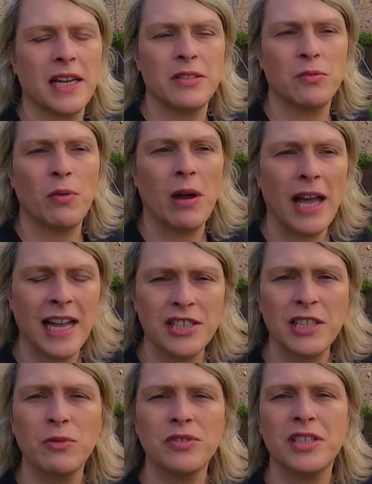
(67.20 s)
And I
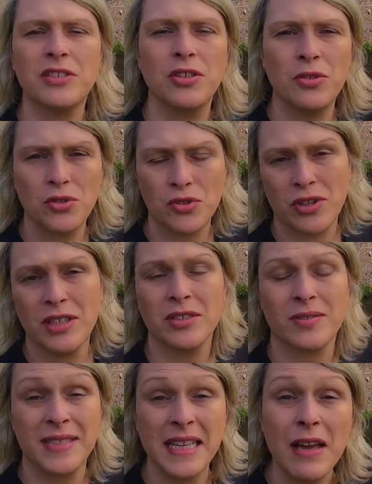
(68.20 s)
actually wanted two
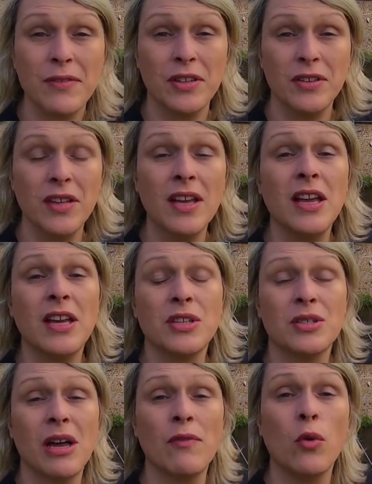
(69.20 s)
strings of seven,
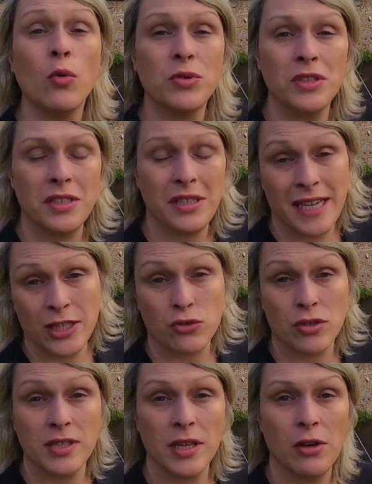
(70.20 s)
so I've ordered an
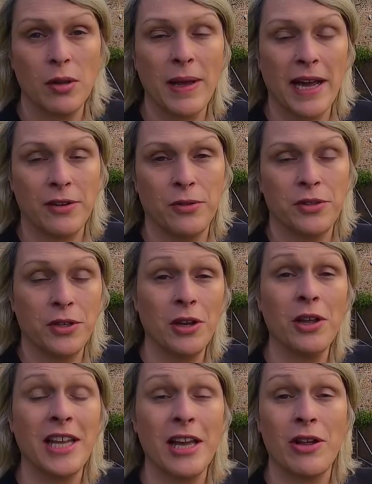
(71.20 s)
extra solar panel. You
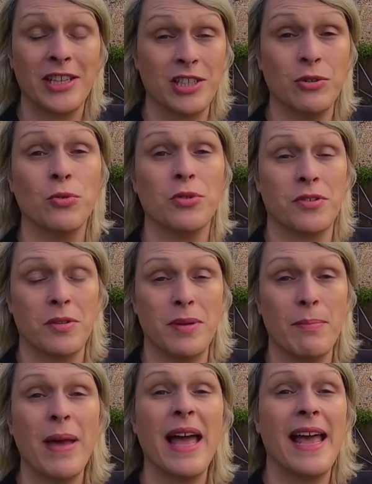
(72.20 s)
can only actually order
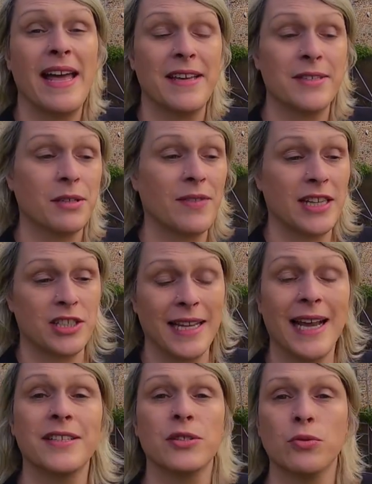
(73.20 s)
them in pairs, so I've
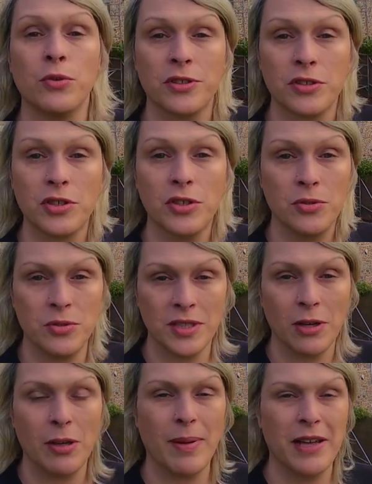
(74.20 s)
actually had to order two
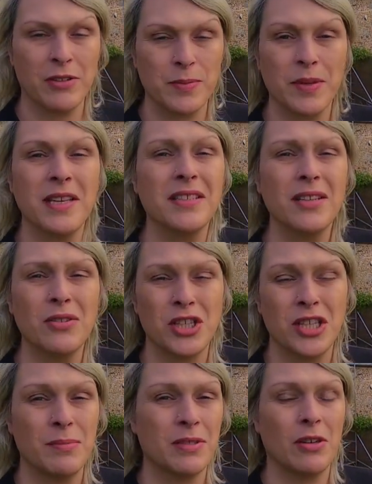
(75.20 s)
solar panels, but they're so
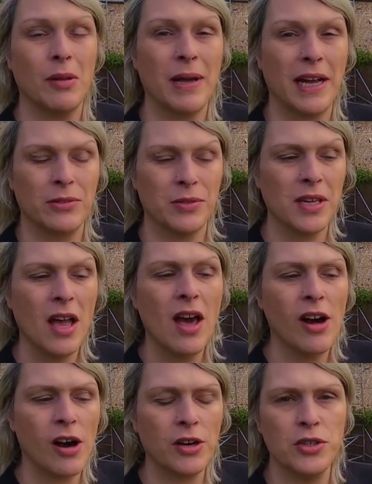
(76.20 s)
cheap, solar panels.
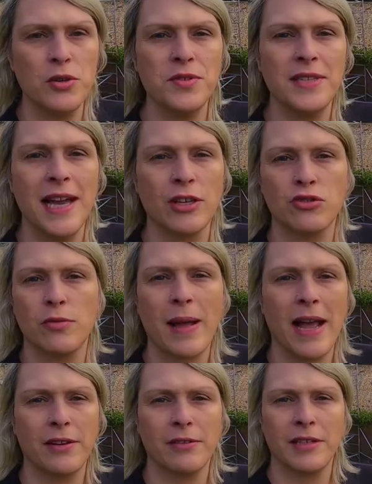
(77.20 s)
I'll use the extra
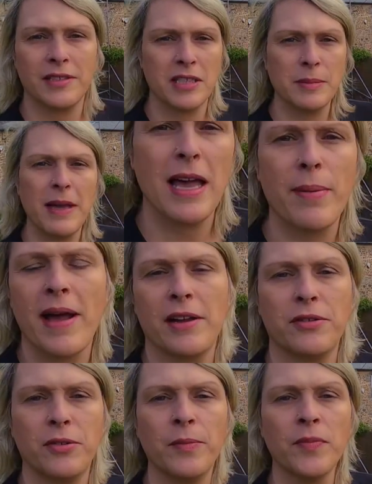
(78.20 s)
panel as a spare
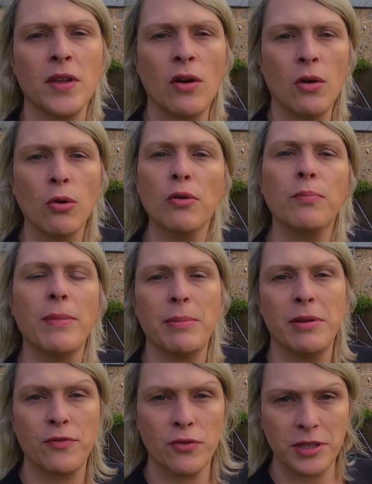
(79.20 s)
panel or
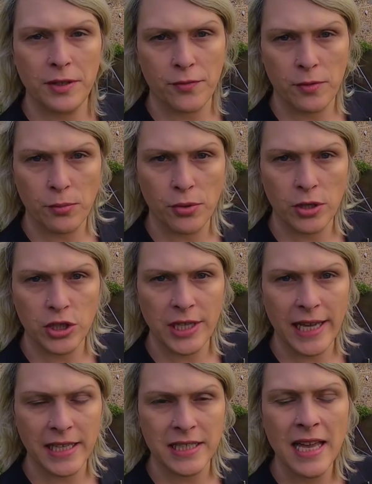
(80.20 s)
maybe for a different
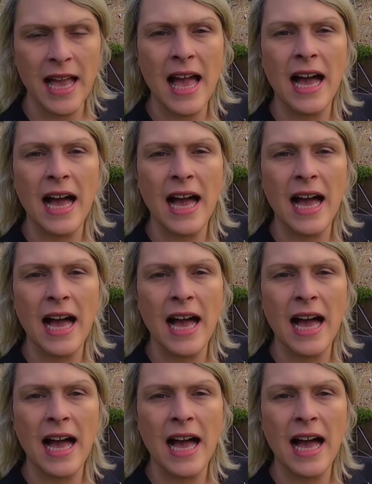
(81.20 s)
project.